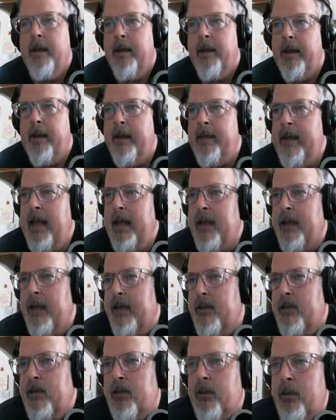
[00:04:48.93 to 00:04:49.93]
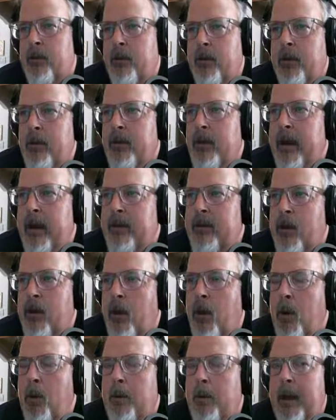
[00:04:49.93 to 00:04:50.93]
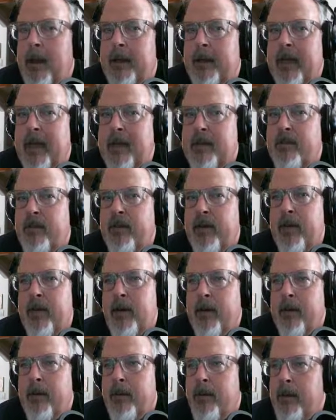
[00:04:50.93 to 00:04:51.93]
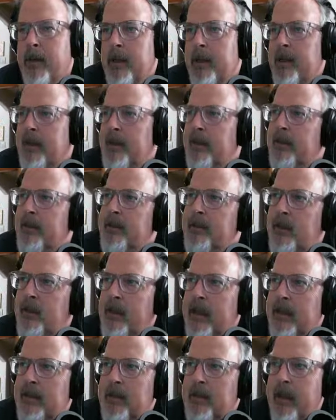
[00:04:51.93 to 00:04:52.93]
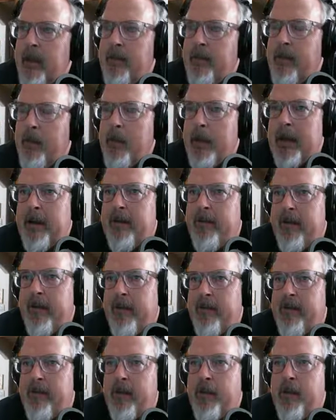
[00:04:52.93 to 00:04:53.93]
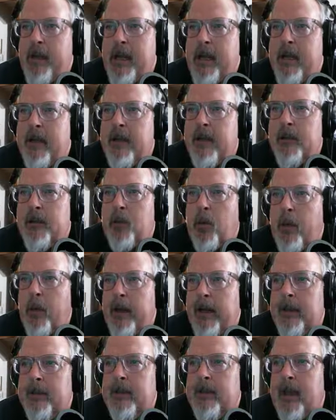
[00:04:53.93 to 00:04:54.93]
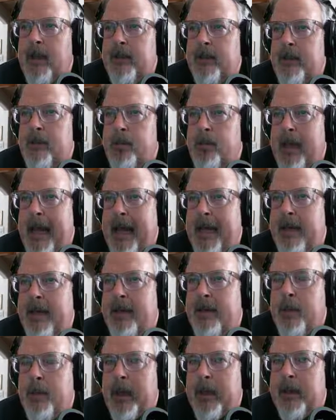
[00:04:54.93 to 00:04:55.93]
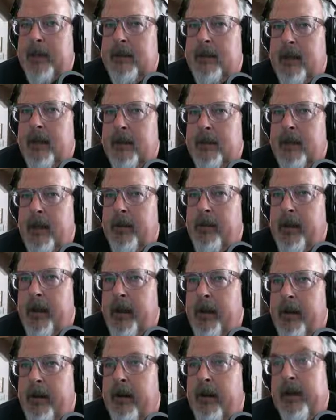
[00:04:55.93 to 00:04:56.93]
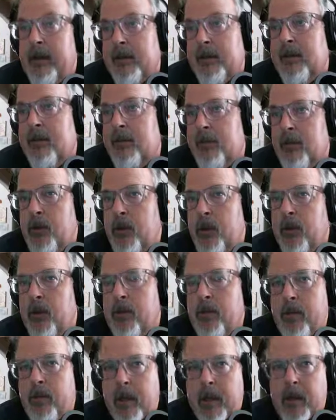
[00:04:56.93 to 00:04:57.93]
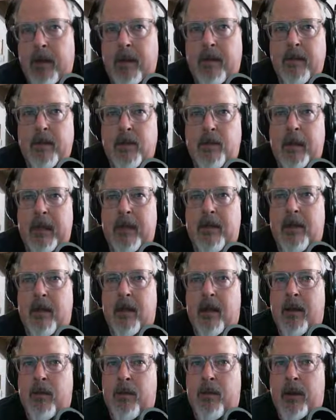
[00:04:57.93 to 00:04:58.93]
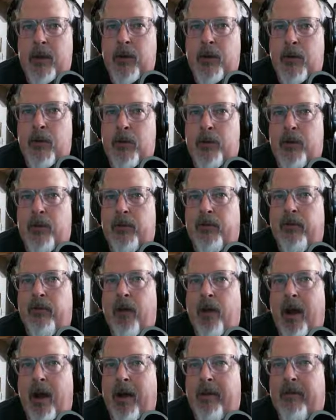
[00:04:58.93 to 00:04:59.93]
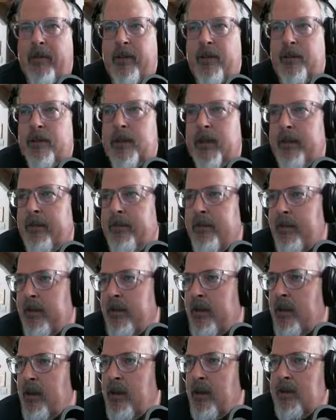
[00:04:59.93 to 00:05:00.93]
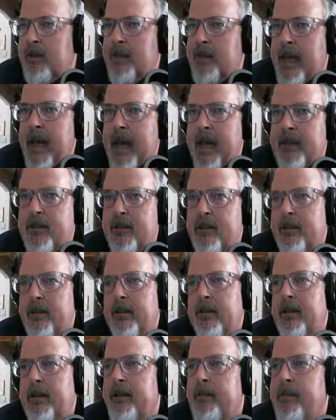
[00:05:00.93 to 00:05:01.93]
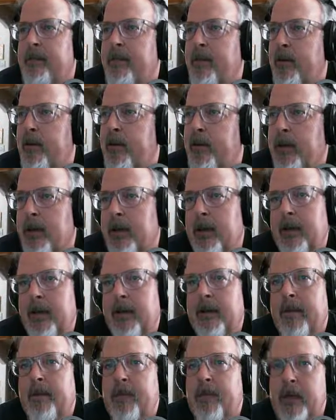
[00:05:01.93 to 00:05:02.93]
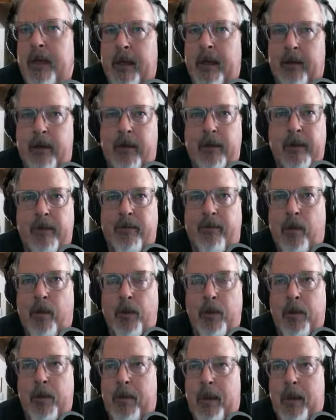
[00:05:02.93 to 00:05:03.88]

and that gets shown throughout the whole podcast video. So that's kind of a benefit for me at this point. It's not just blank space that's up there. It's, you know, space that can be used for offers and for calls to action and for uh, informing